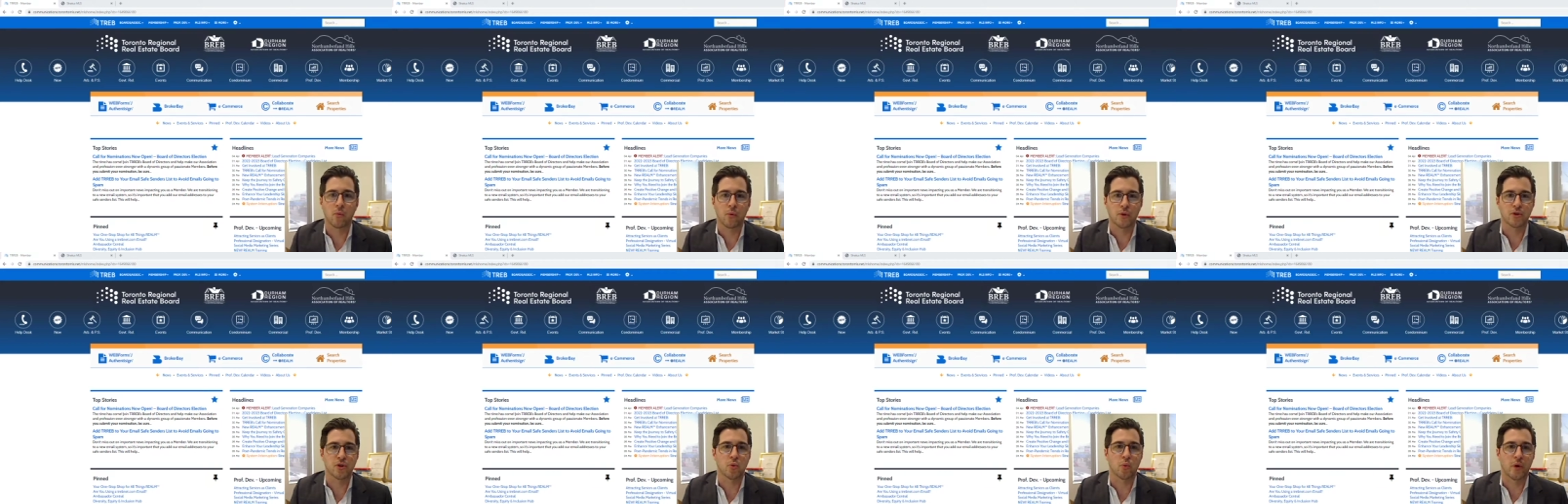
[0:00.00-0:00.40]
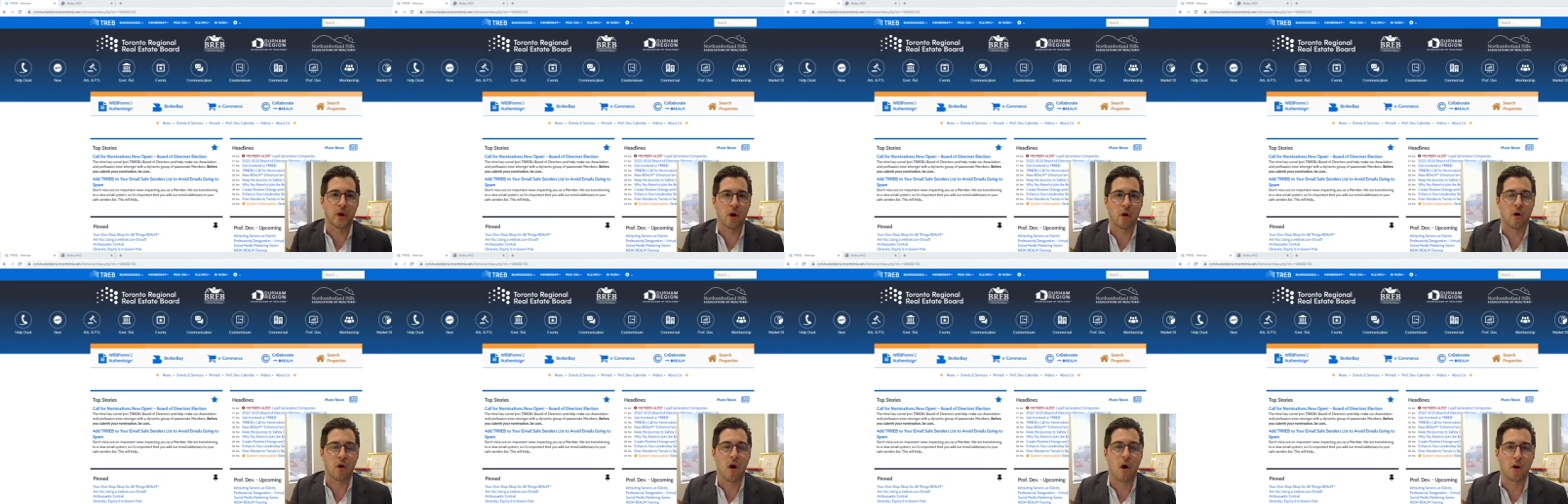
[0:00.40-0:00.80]
which we
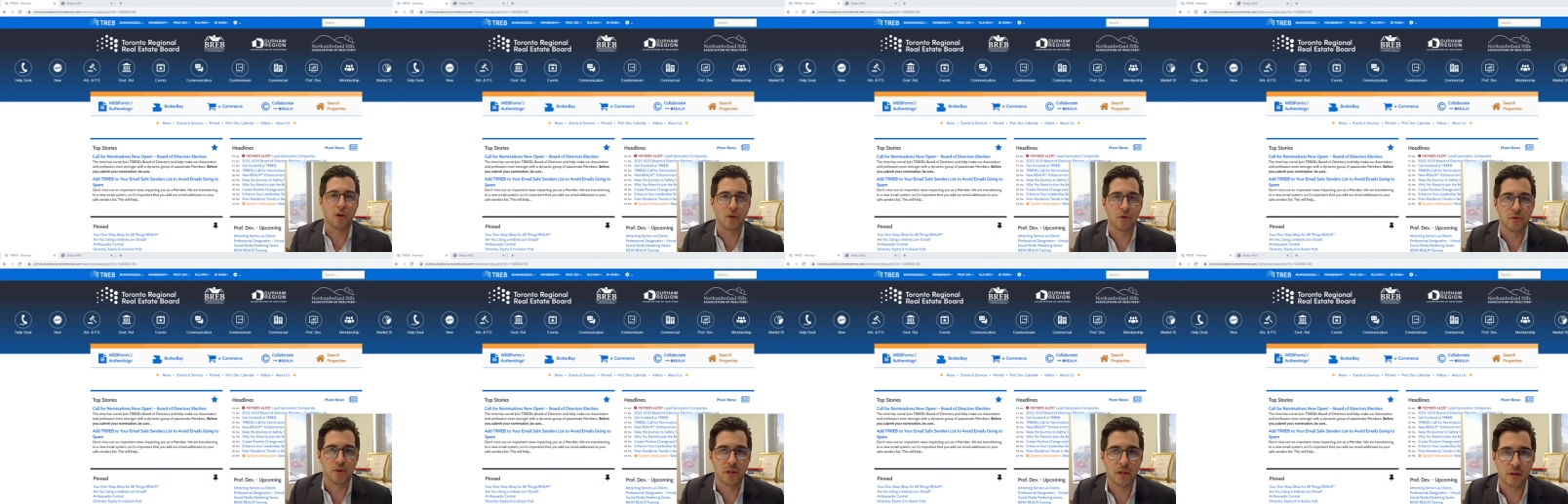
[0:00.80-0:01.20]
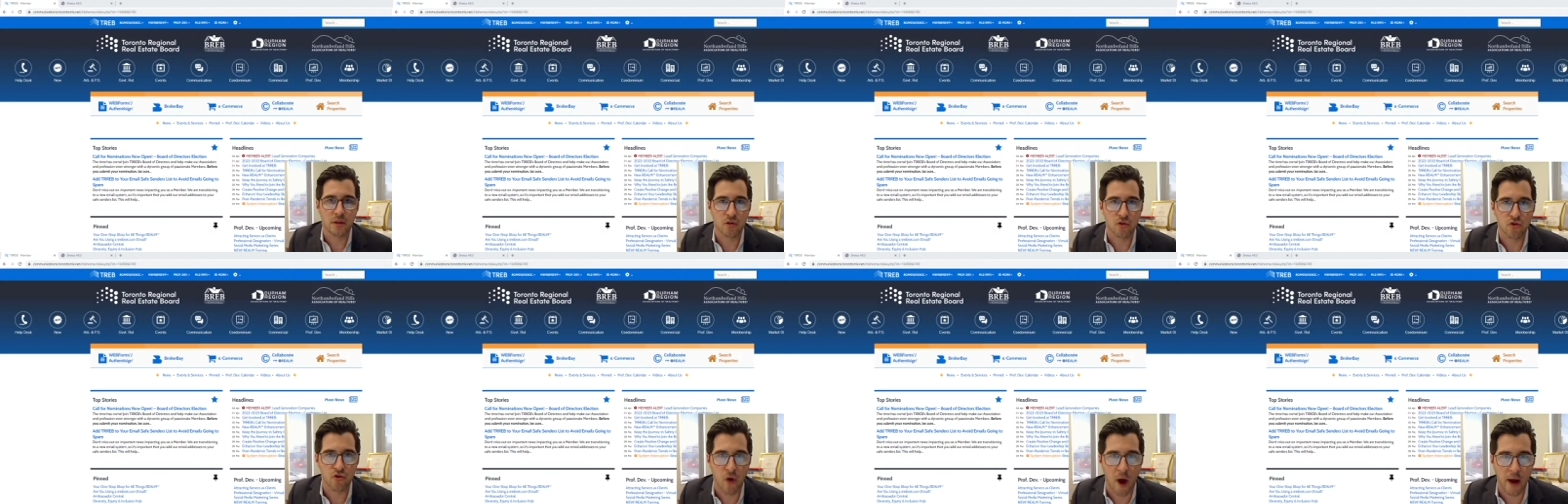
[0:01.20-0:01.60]
are using the
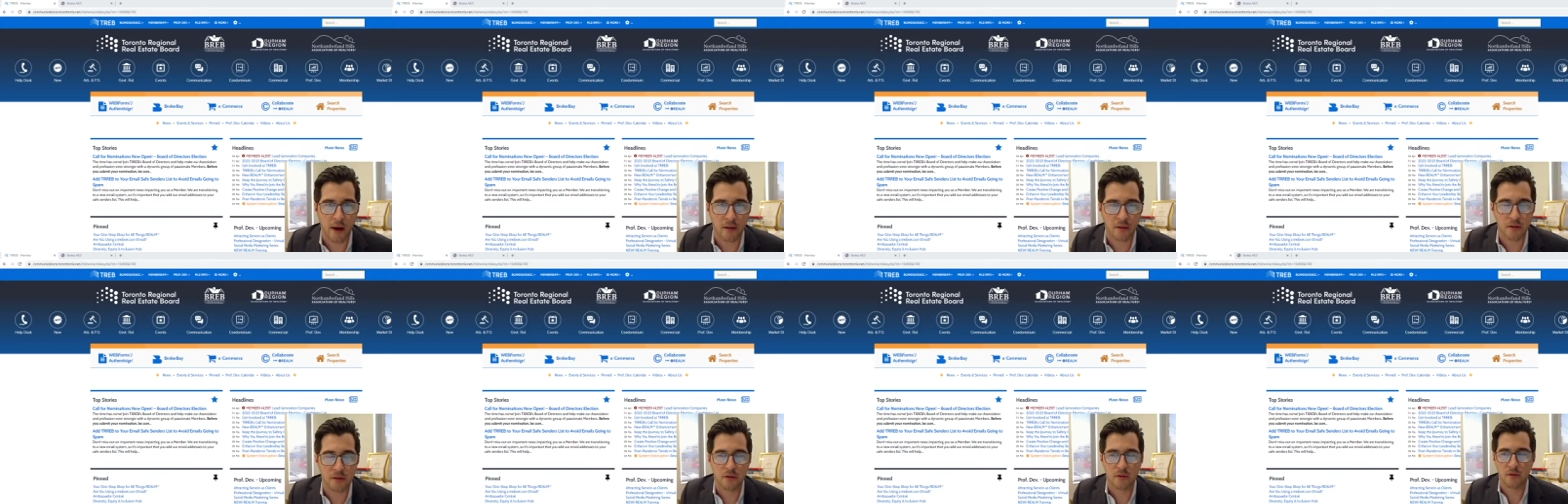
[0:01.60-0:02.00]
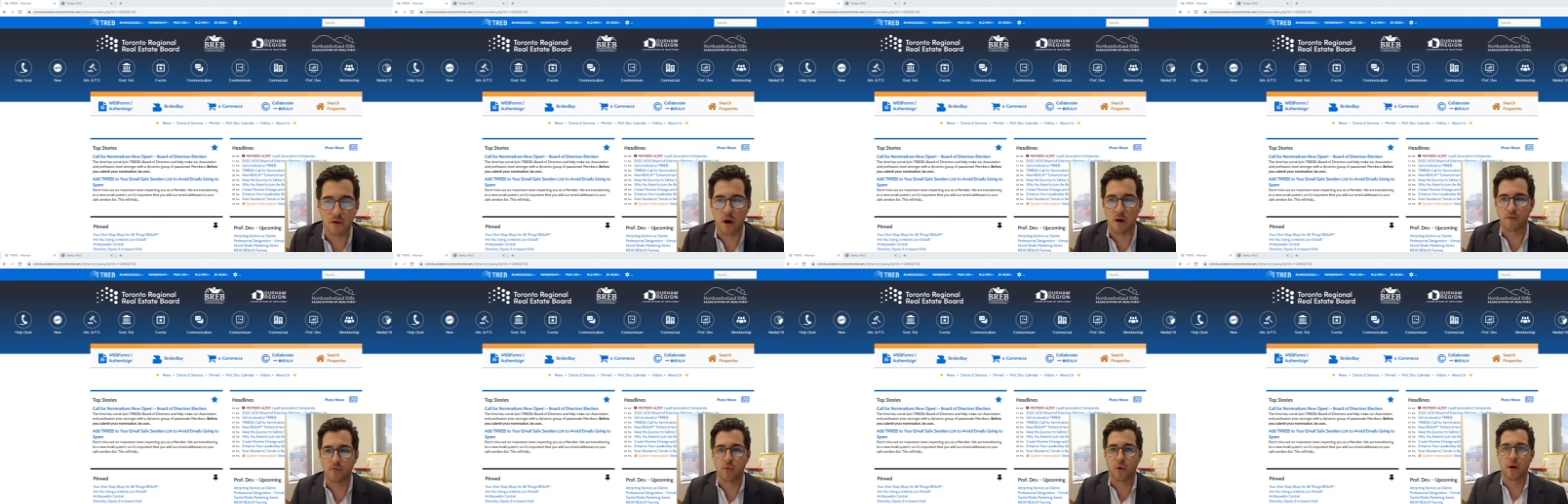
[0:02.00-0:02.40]
Stratus
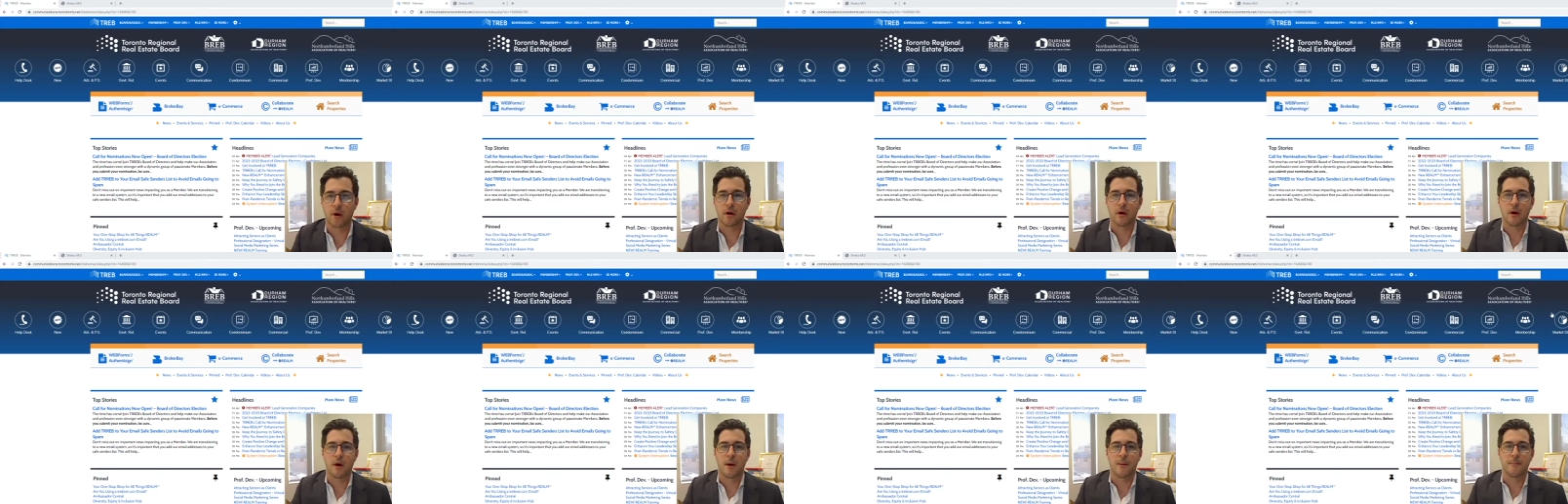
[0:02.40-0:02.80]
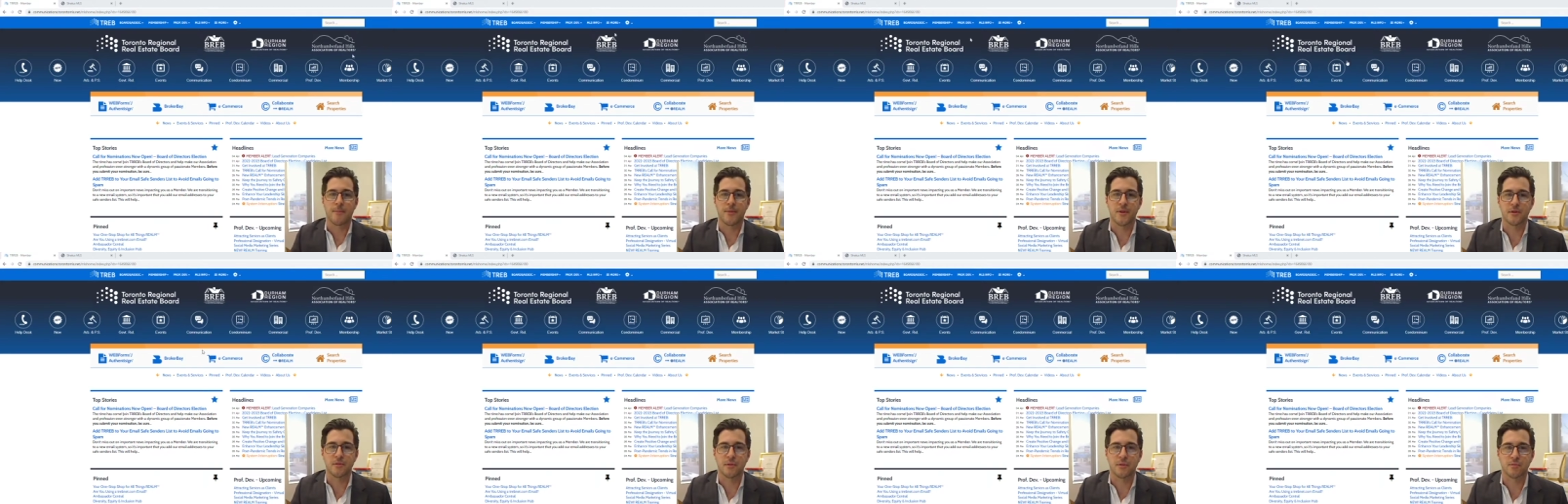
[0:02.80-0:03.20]
software
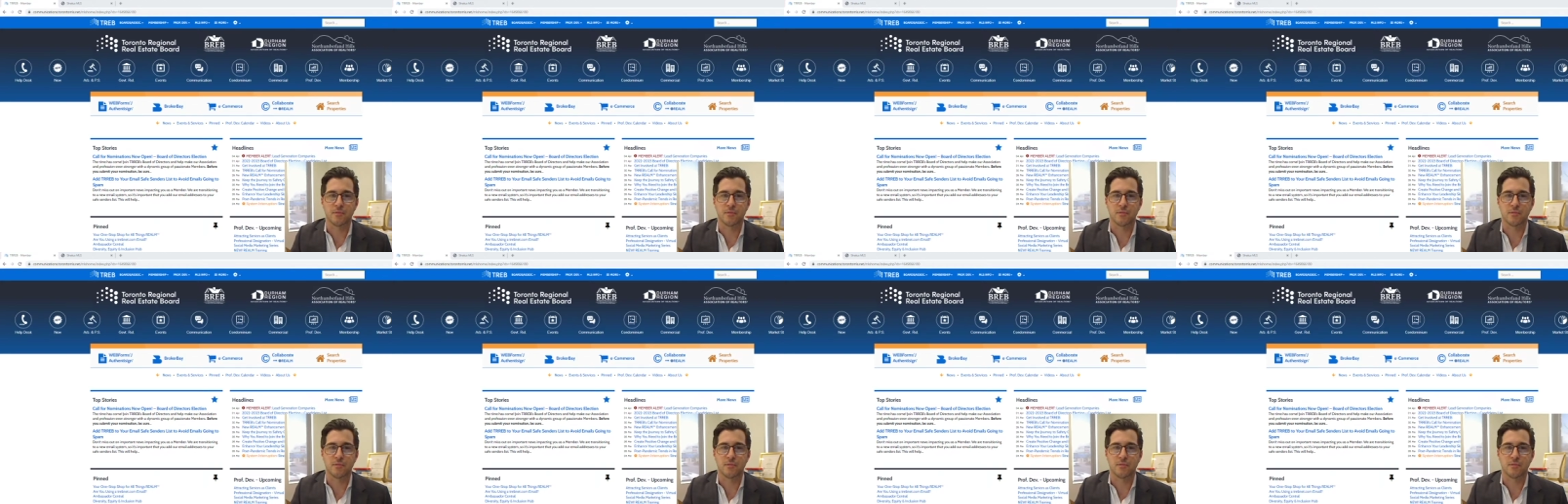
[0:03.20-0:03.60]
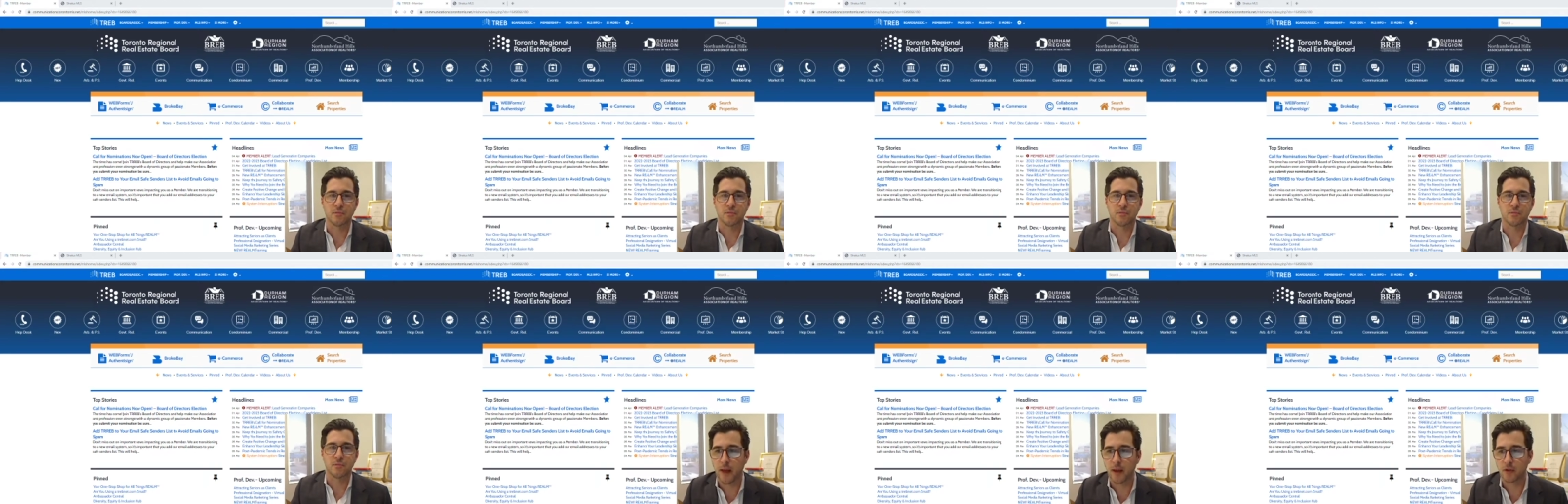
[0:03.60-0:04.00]
this is my home
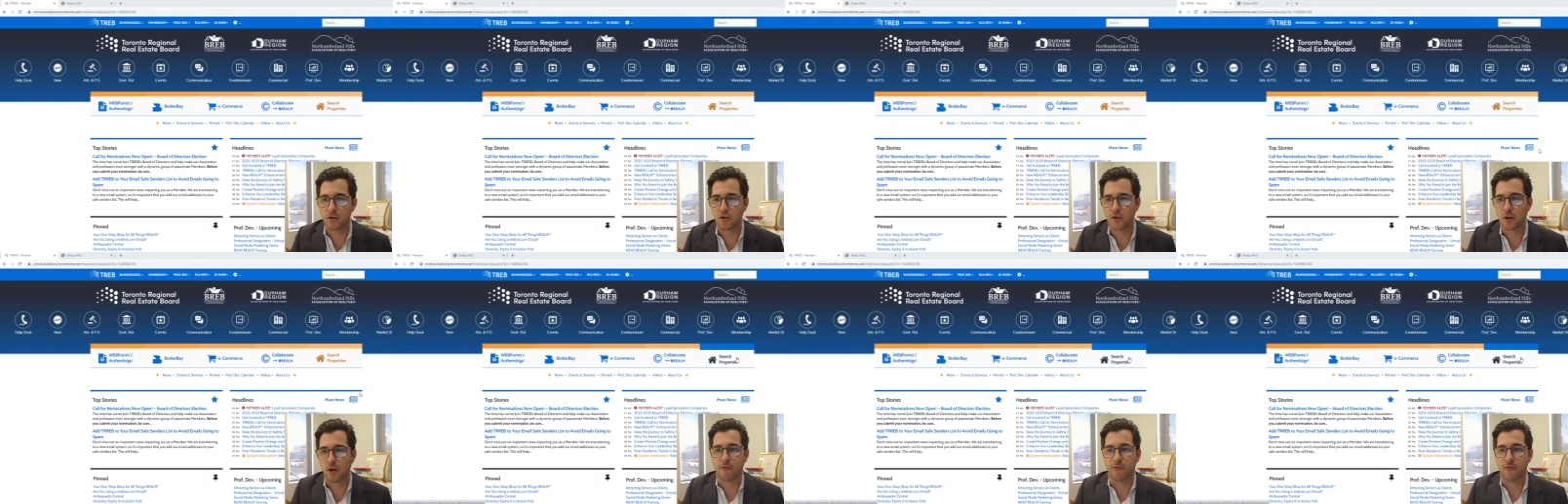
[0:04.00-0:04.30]
page.